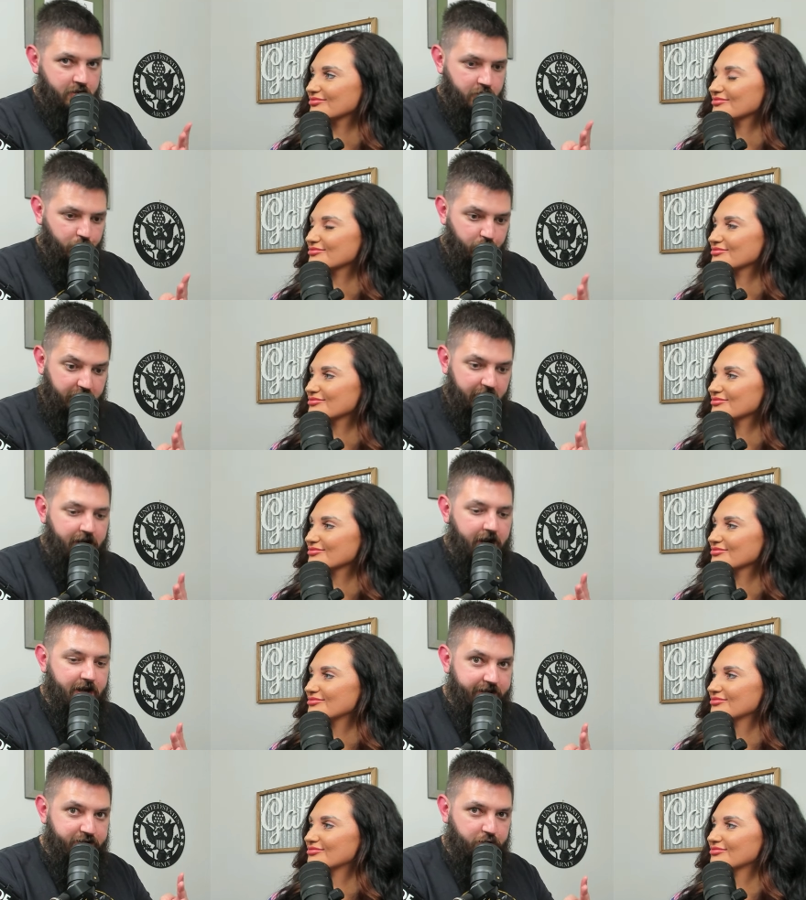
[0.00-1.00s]
Speaker 1: we
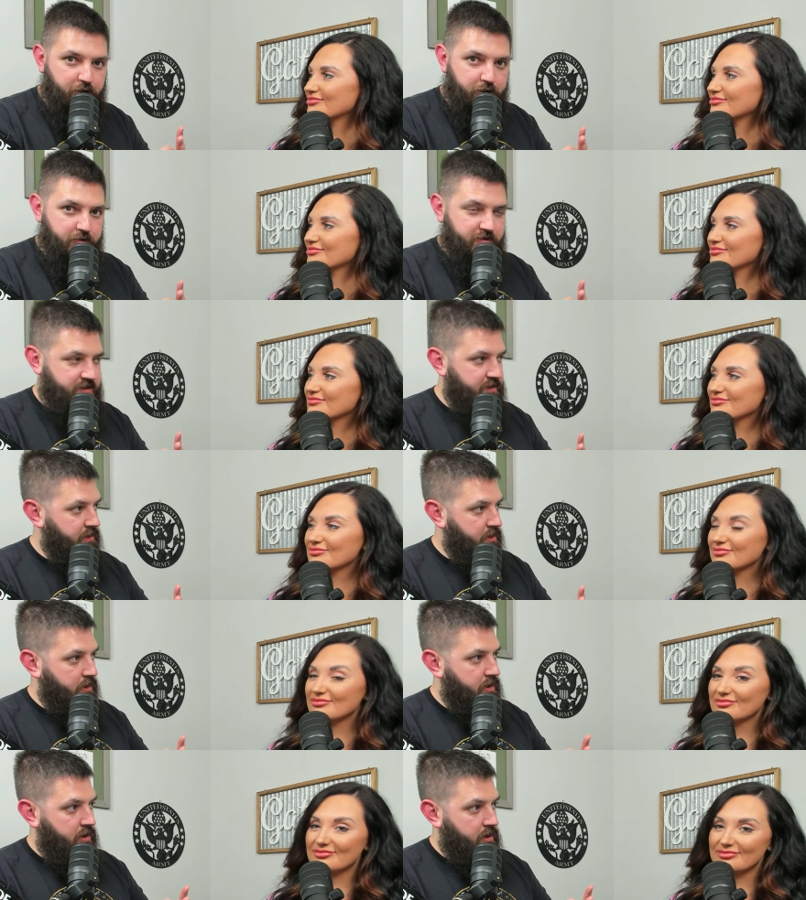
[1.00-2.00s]
cannot introduce
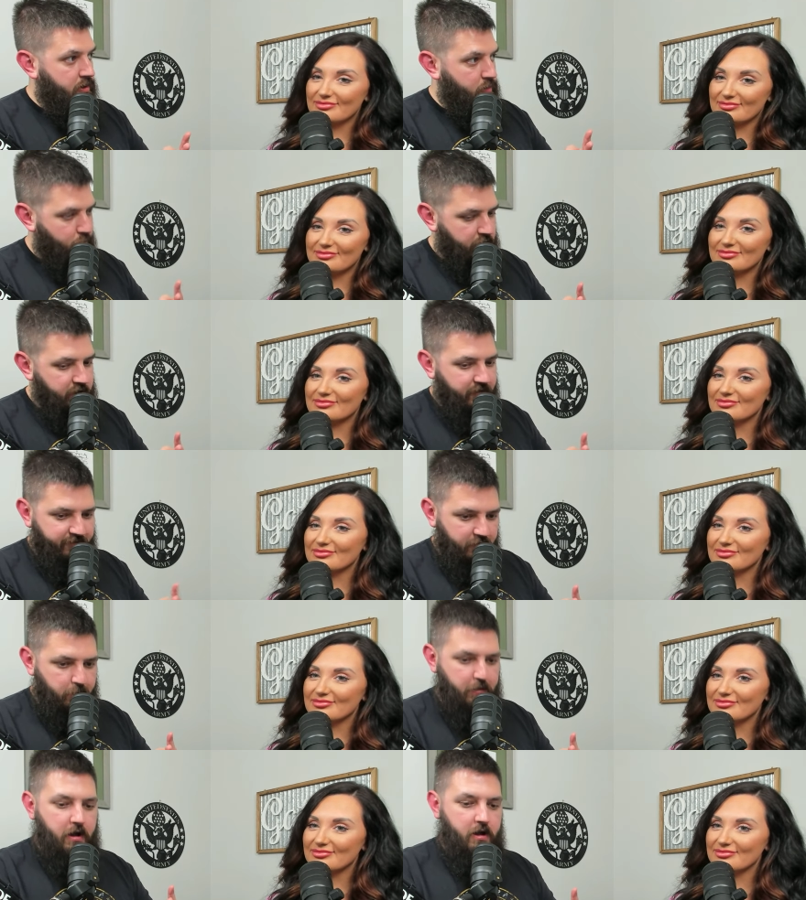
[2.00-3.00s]
real
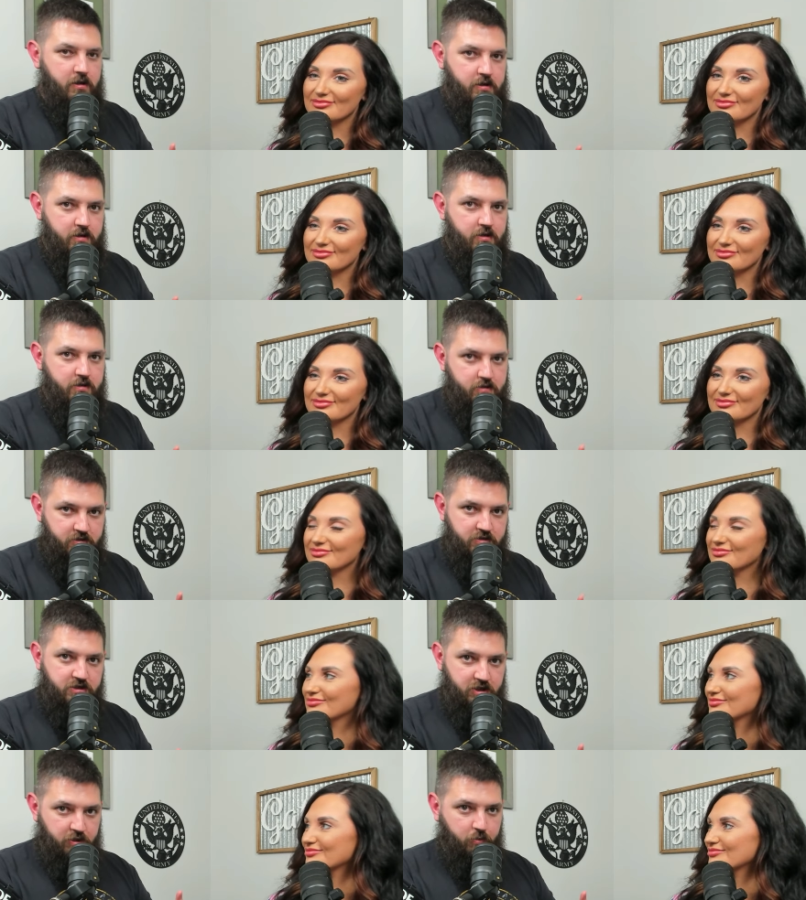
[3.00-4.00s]
football
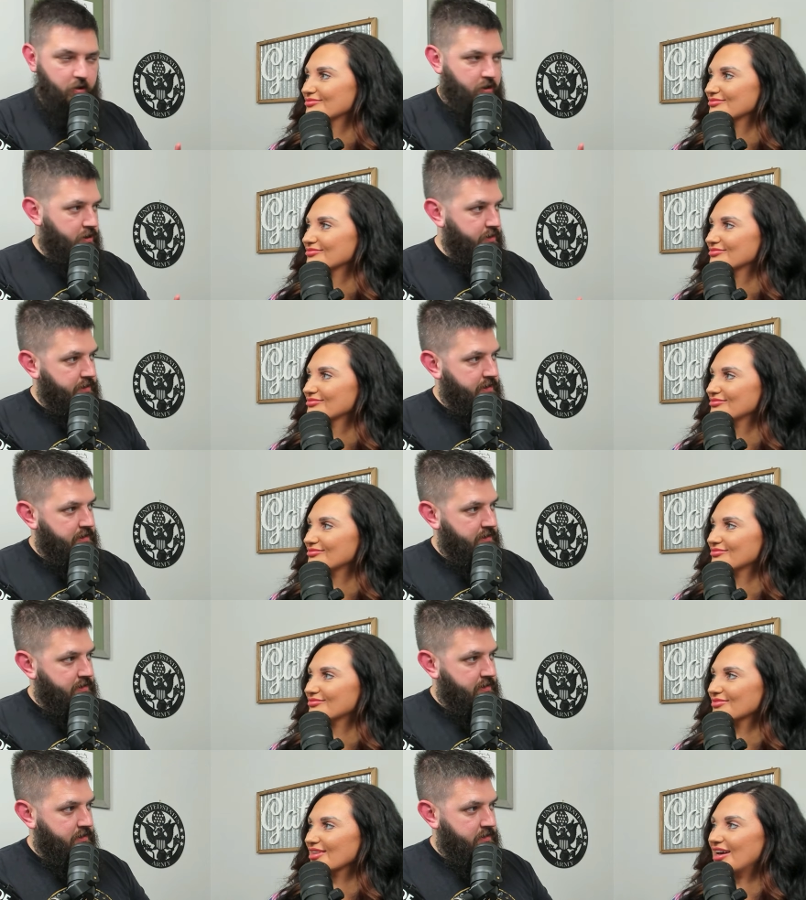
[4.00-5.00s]
to the world
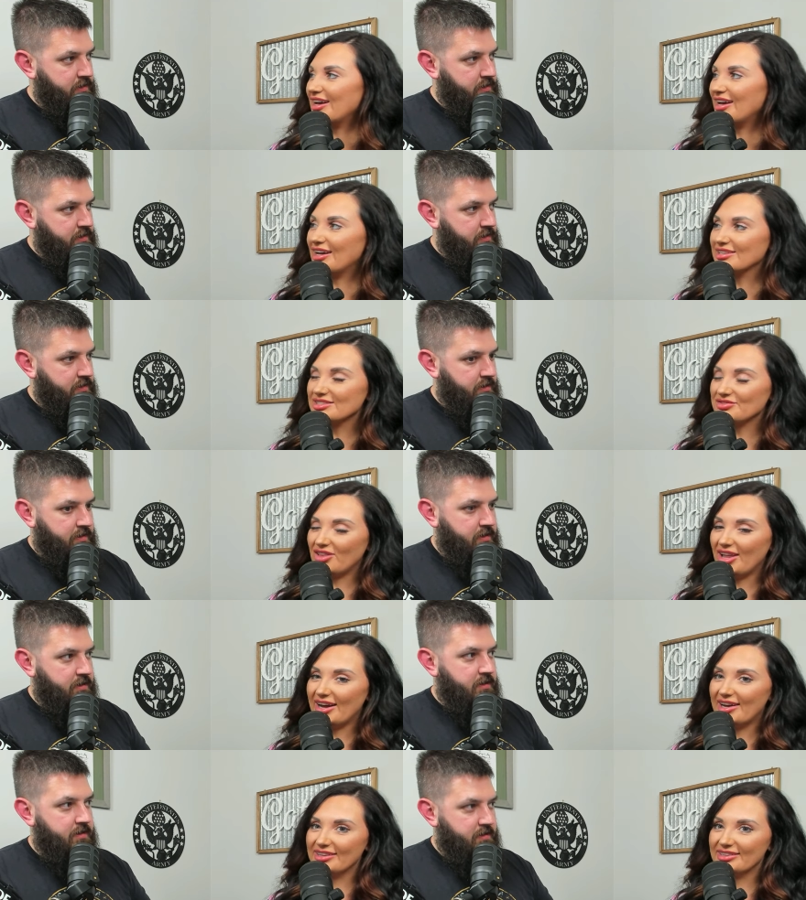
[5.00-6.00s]
Speaker 2: as
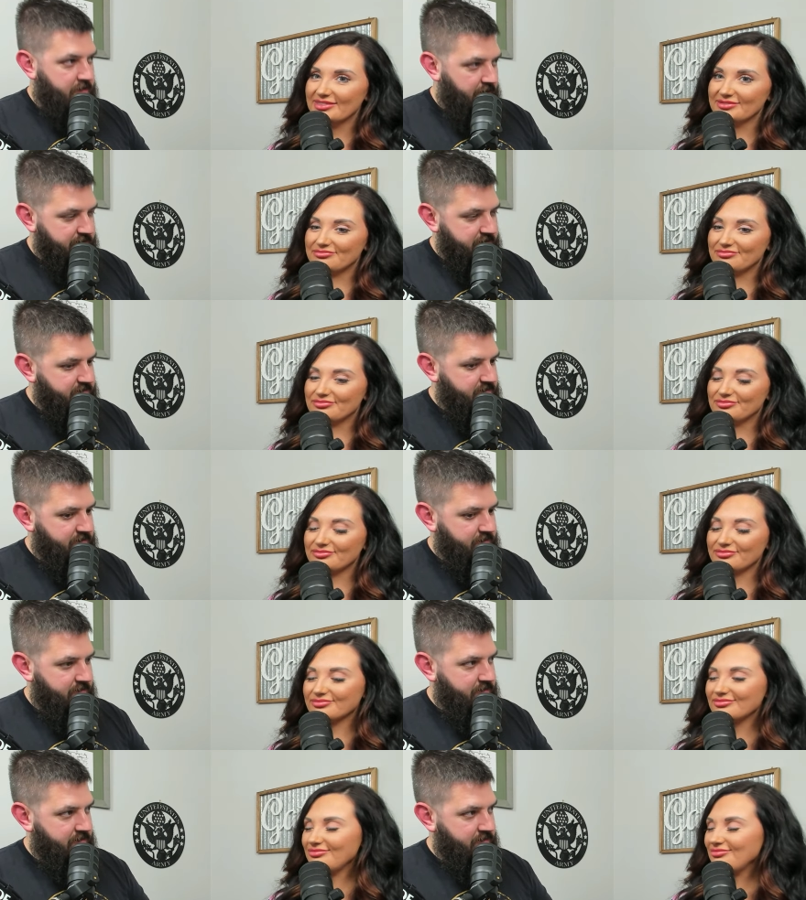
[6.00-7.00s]
flag.
Speaker 1: Yes.
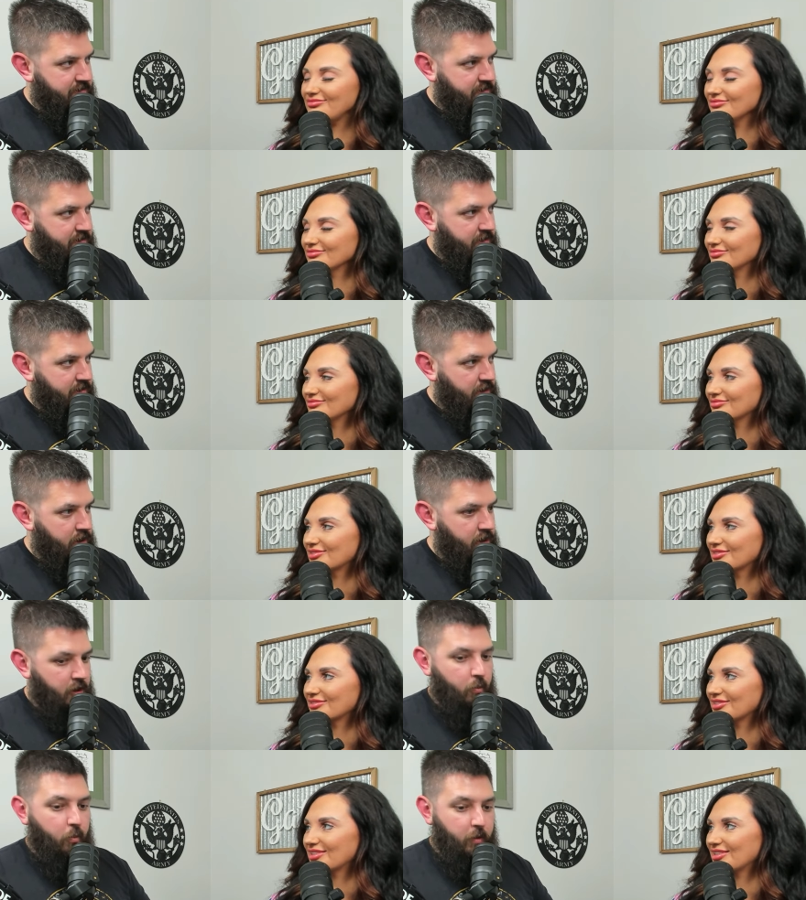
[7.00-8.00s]

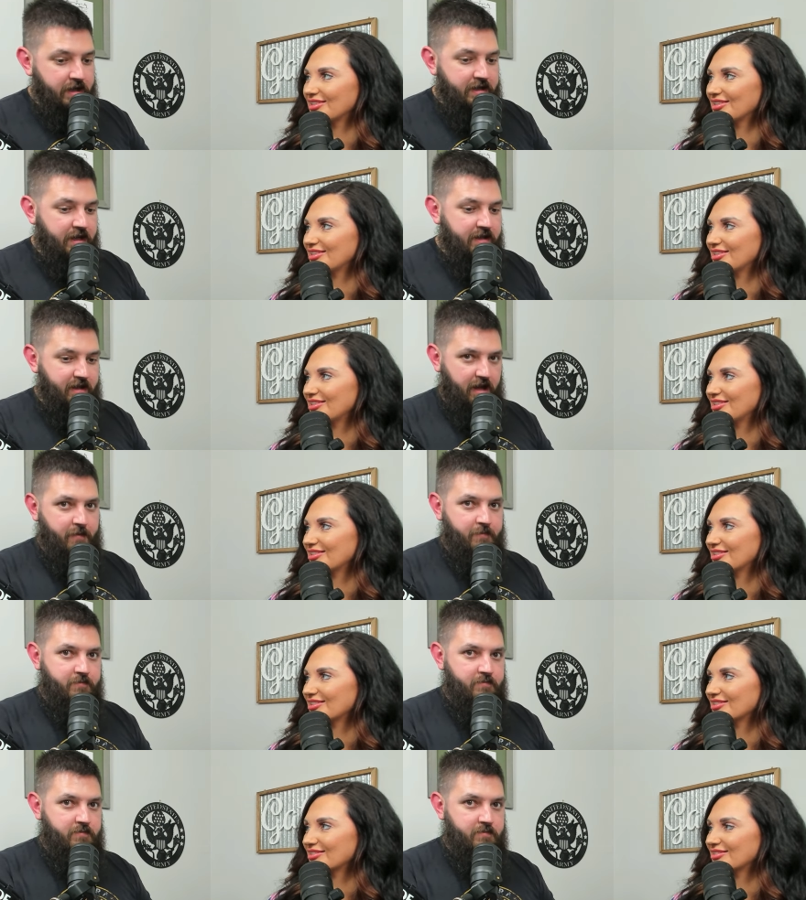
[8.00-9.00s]
We need
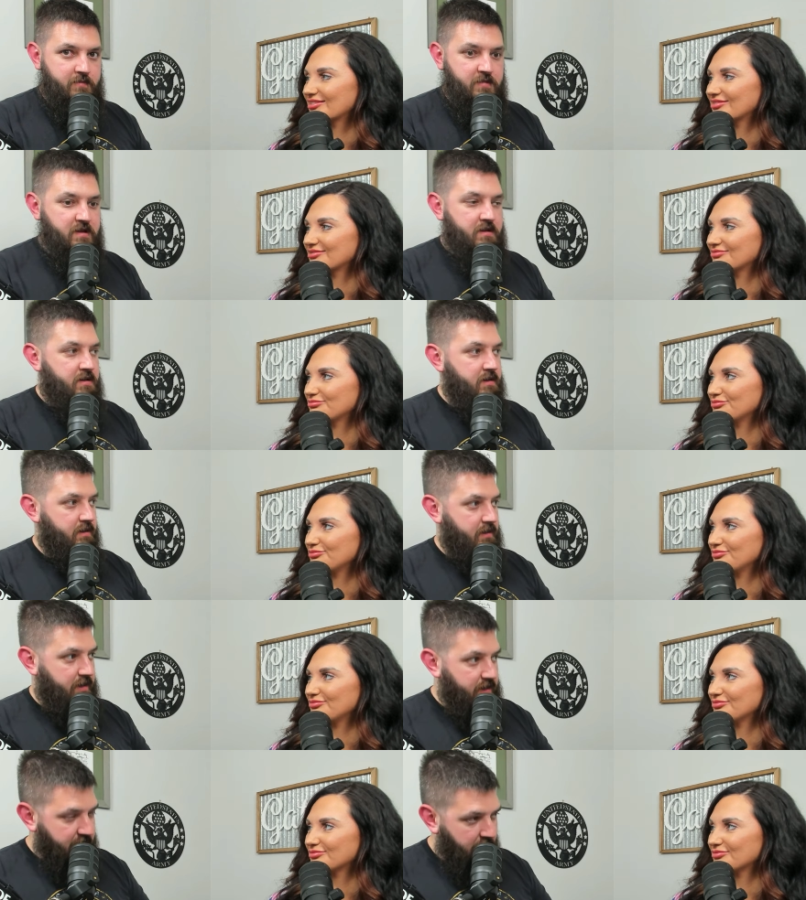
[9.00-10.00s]
them
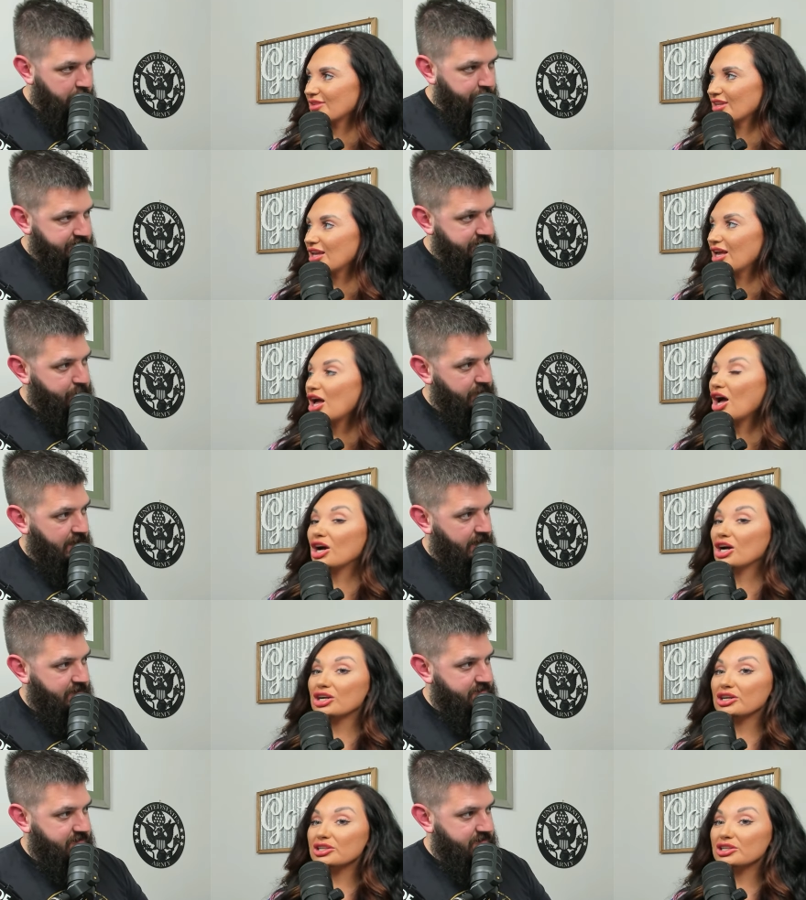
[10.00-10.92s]
in helmets and pads. Could